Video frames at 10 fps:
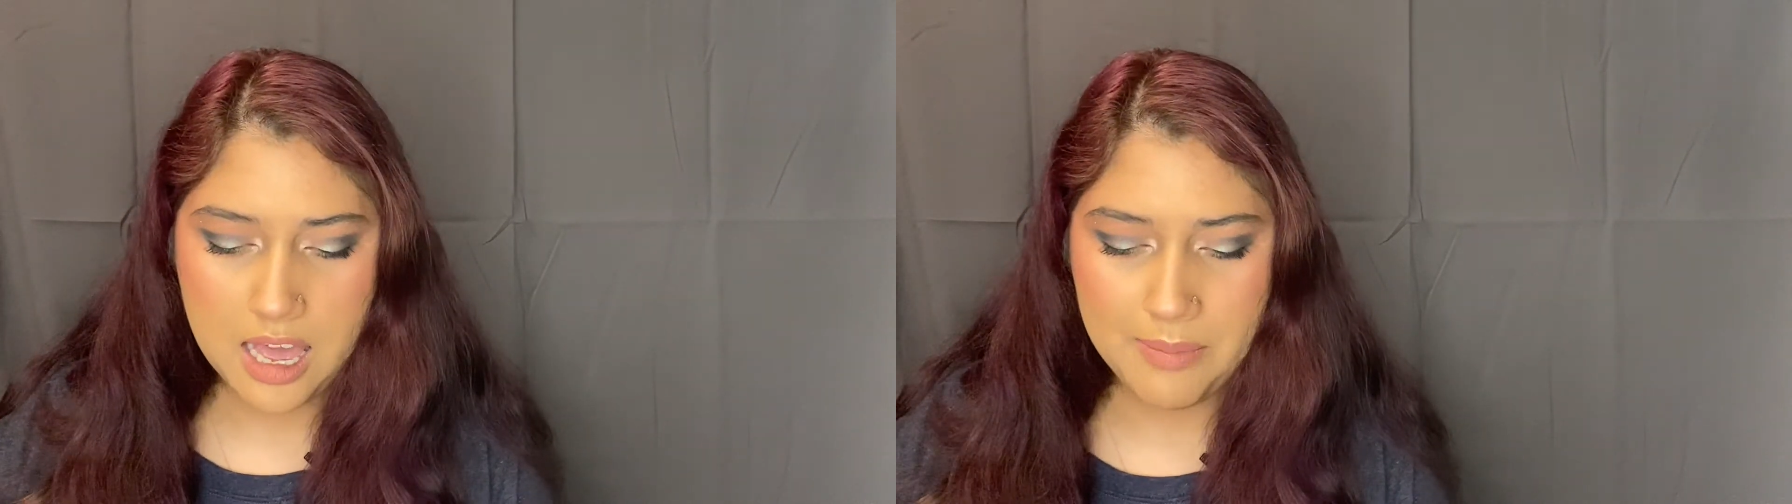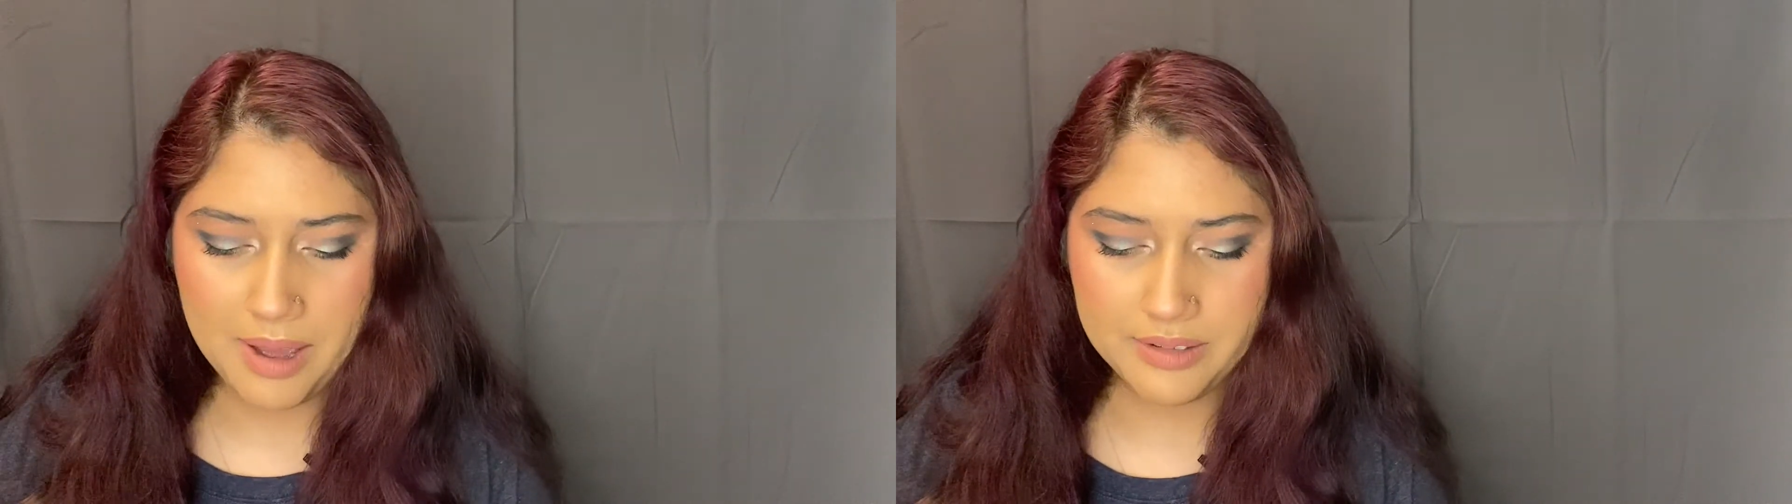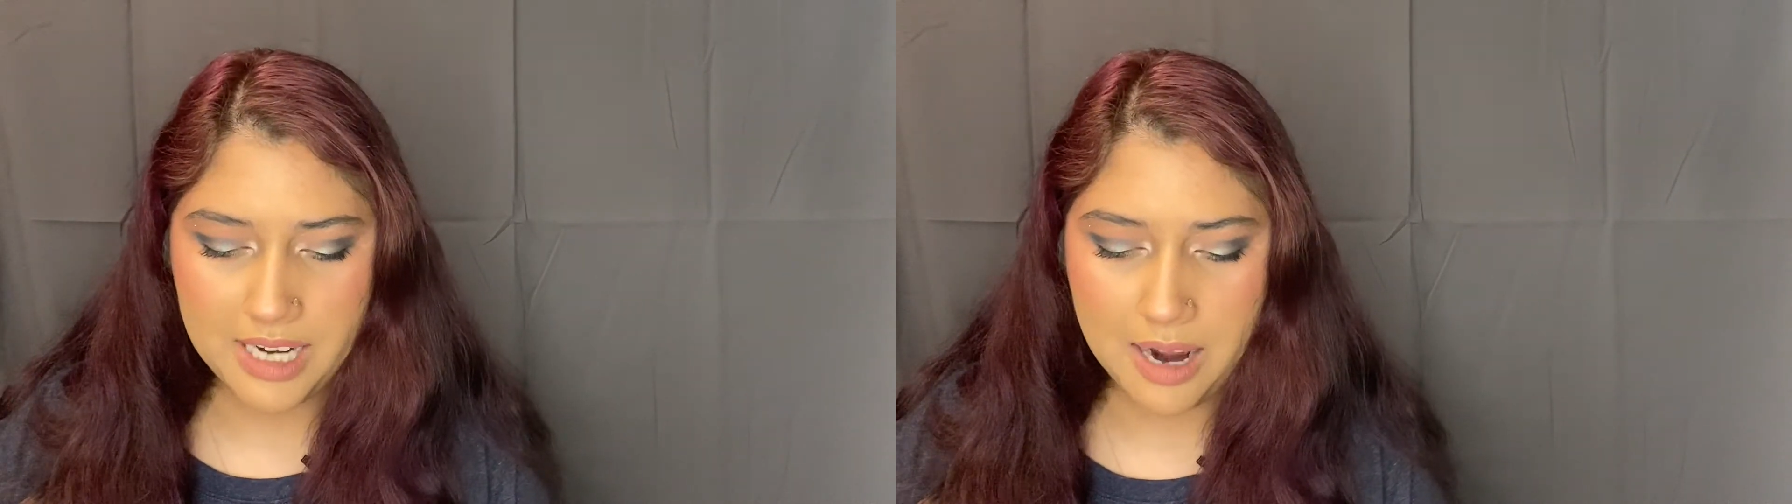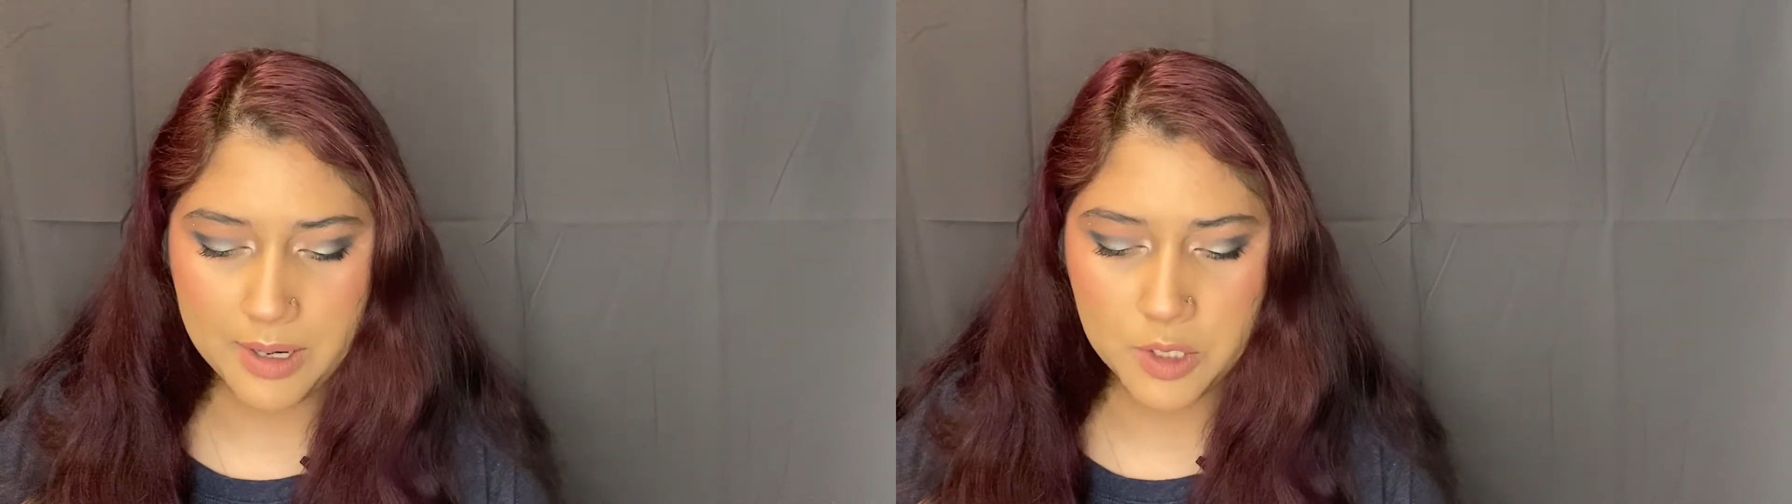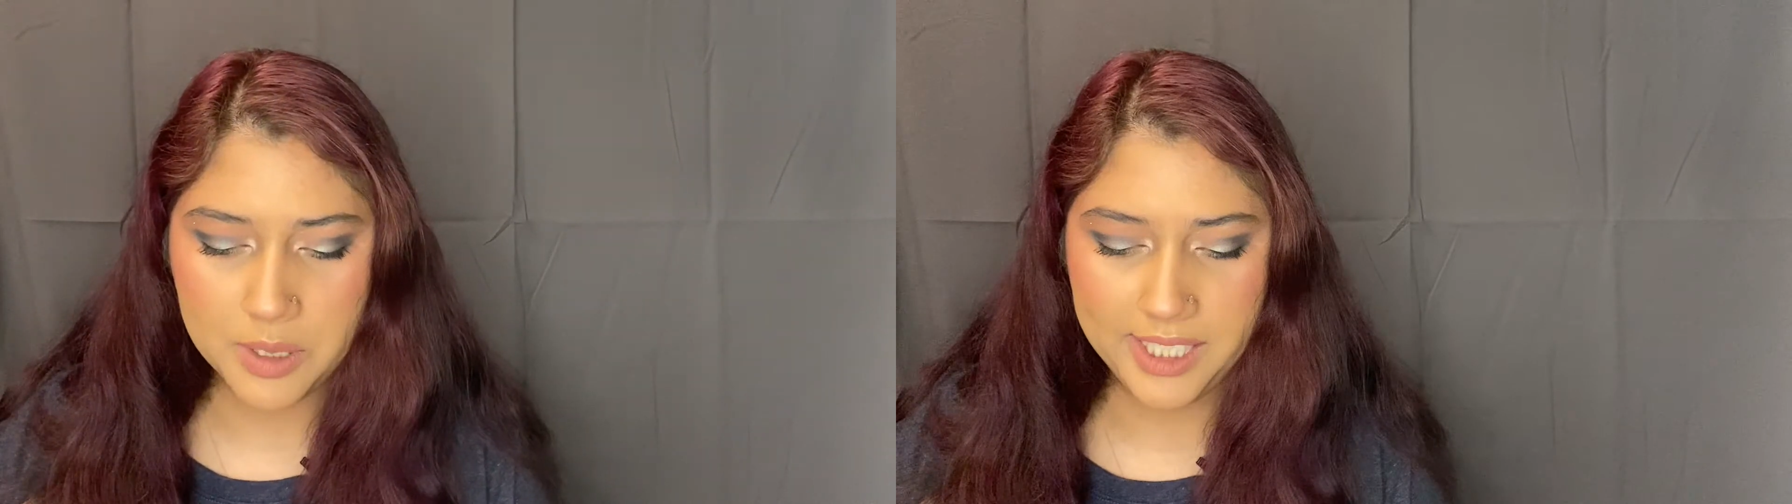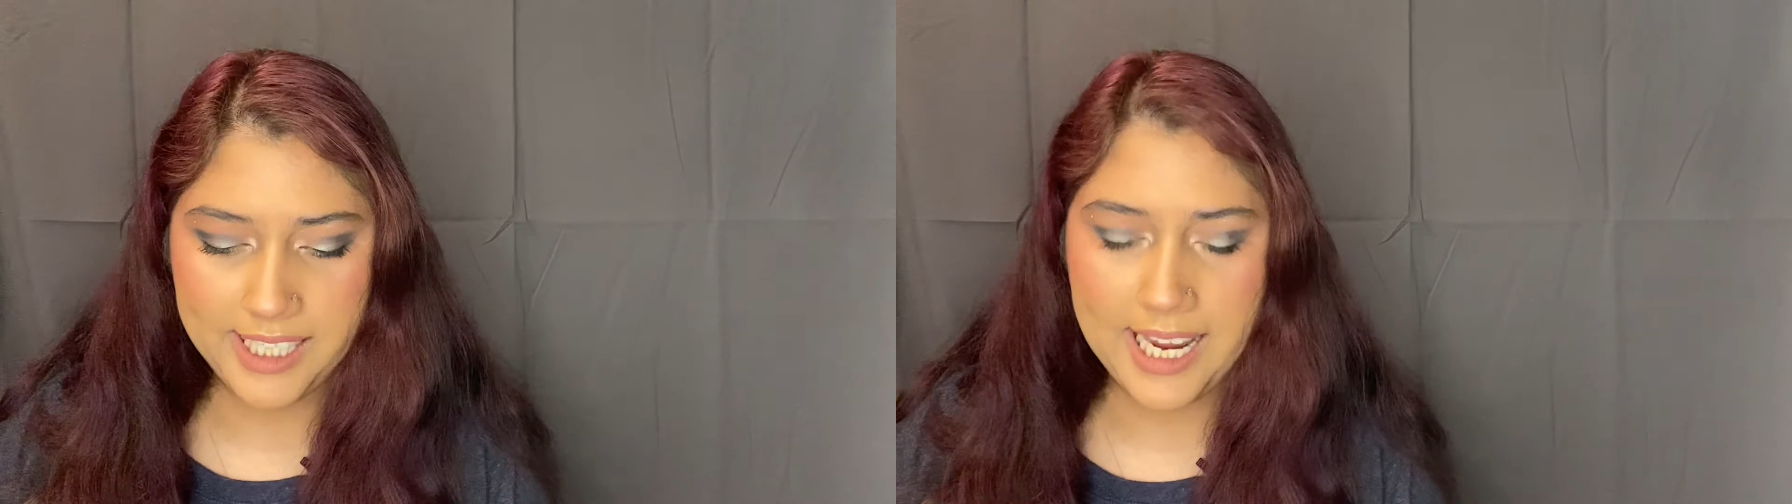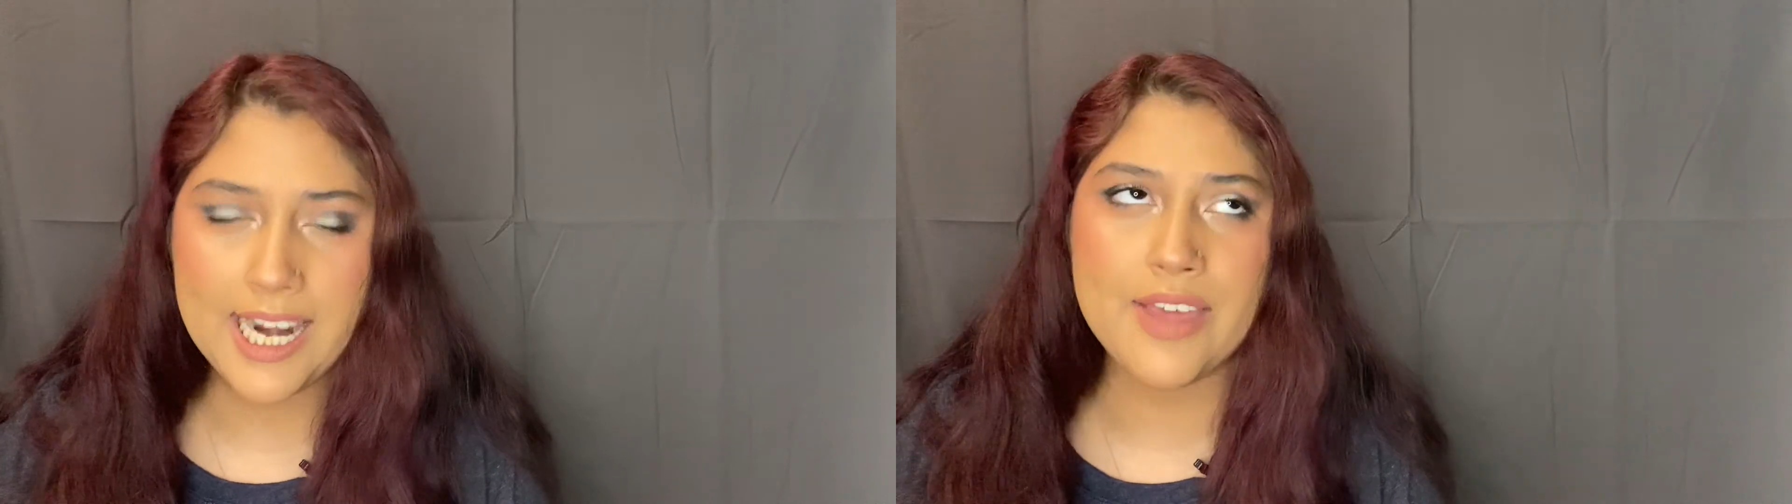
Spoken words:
about Tower 28.